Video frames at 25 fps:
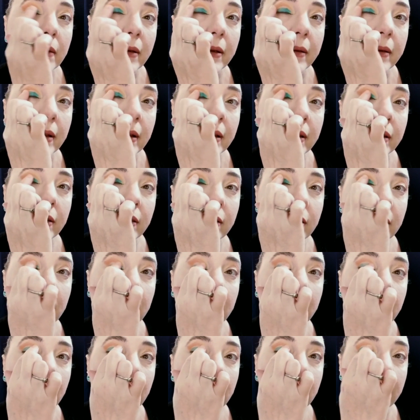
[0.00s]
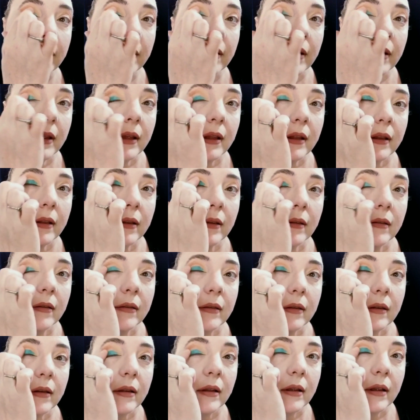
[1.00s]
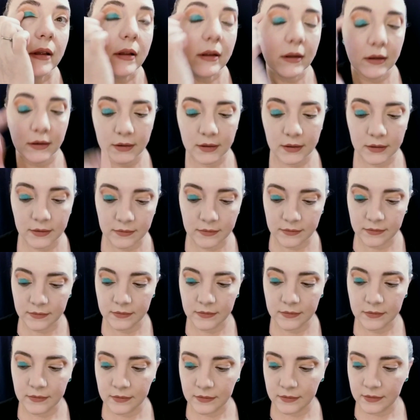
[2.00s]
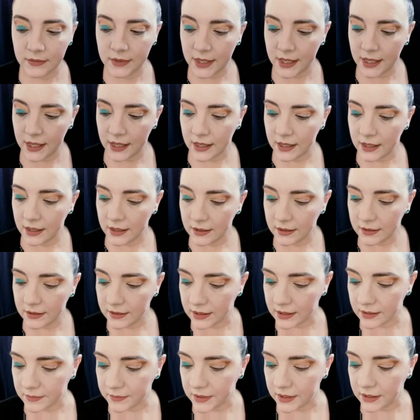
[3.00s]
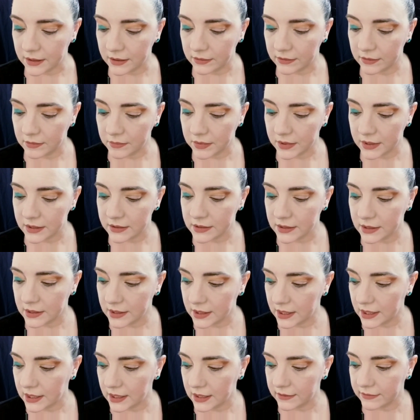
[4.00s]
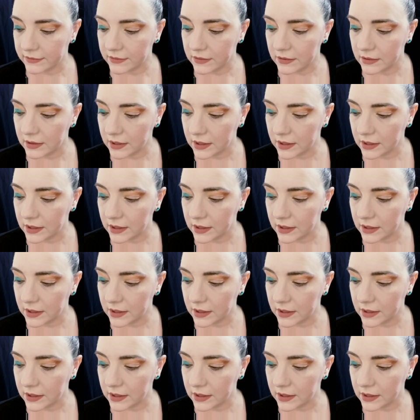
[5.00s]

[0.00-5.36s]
Maybe I'll use a brush to hit those. Yeah, I think I'm going to use a brush on that after